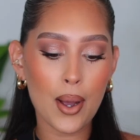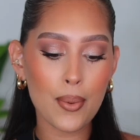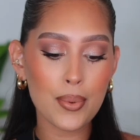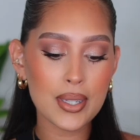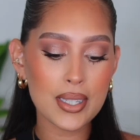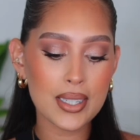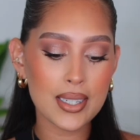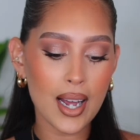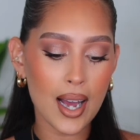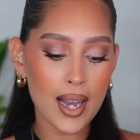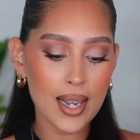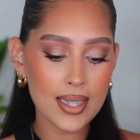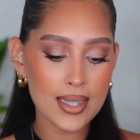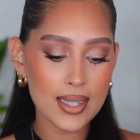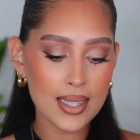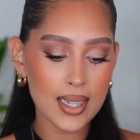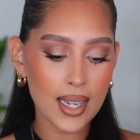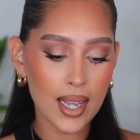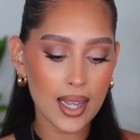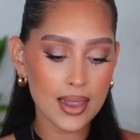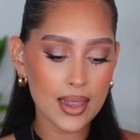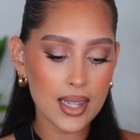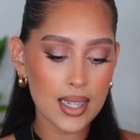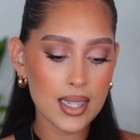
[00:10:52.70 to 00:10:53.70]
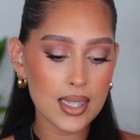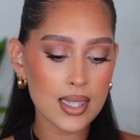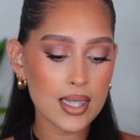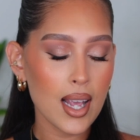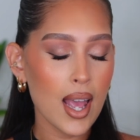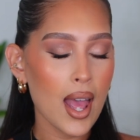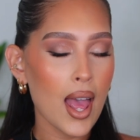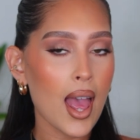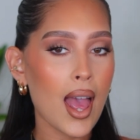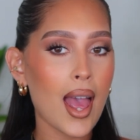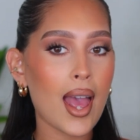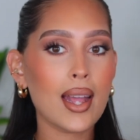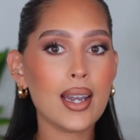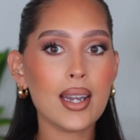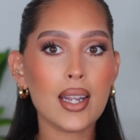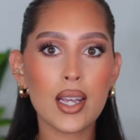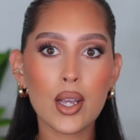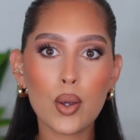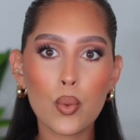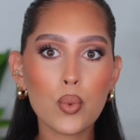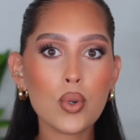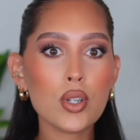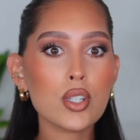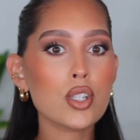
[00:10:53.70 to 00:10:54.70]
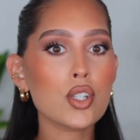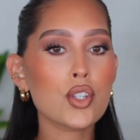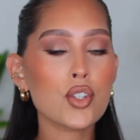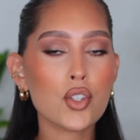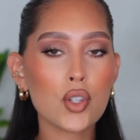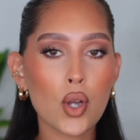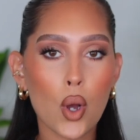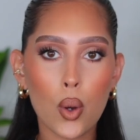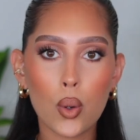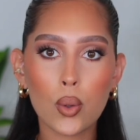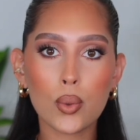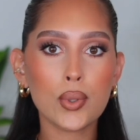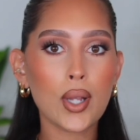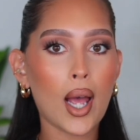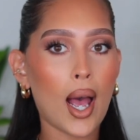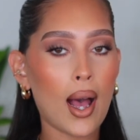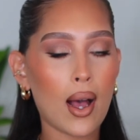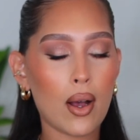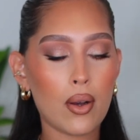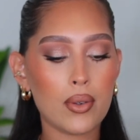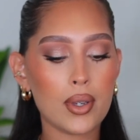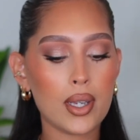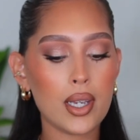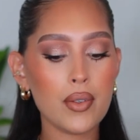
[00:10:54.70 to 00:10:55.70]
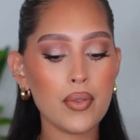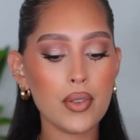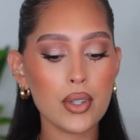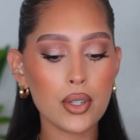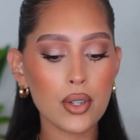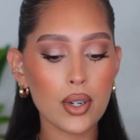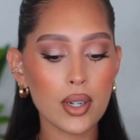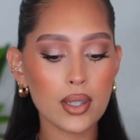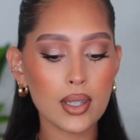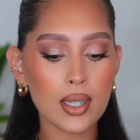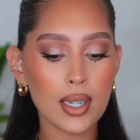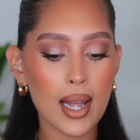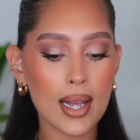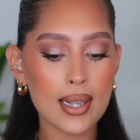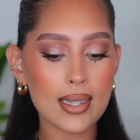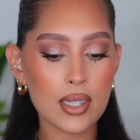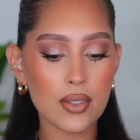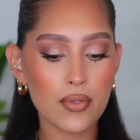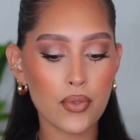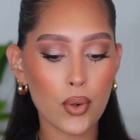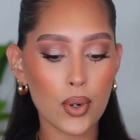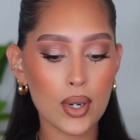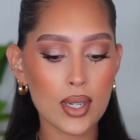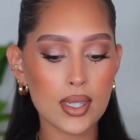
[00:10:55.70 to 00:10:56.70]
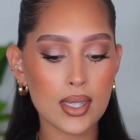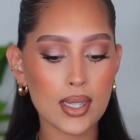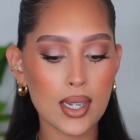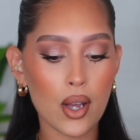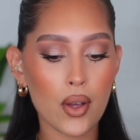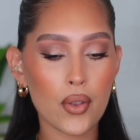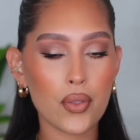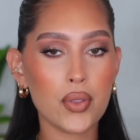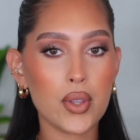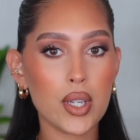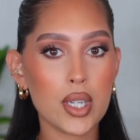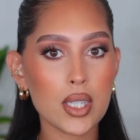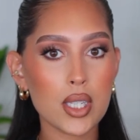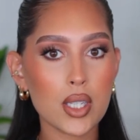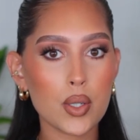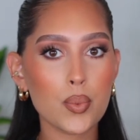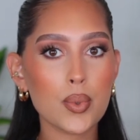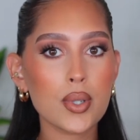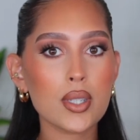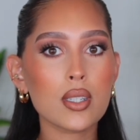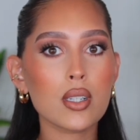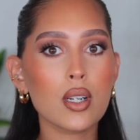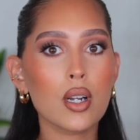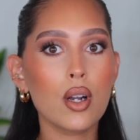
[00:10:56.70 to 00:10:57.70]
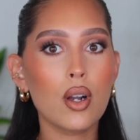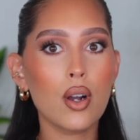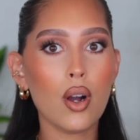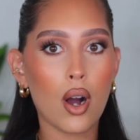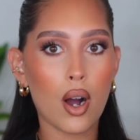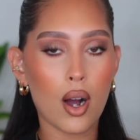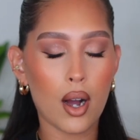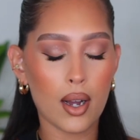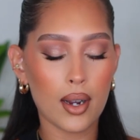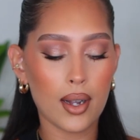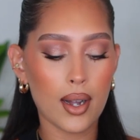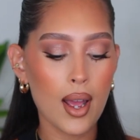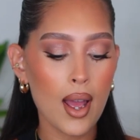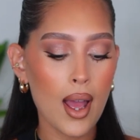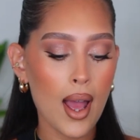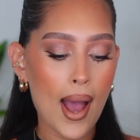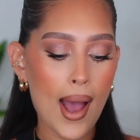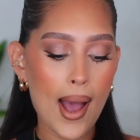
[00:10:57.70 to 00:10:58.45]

I was dying to get this and it was sold out. Even during the last Sephora sale, this was gone.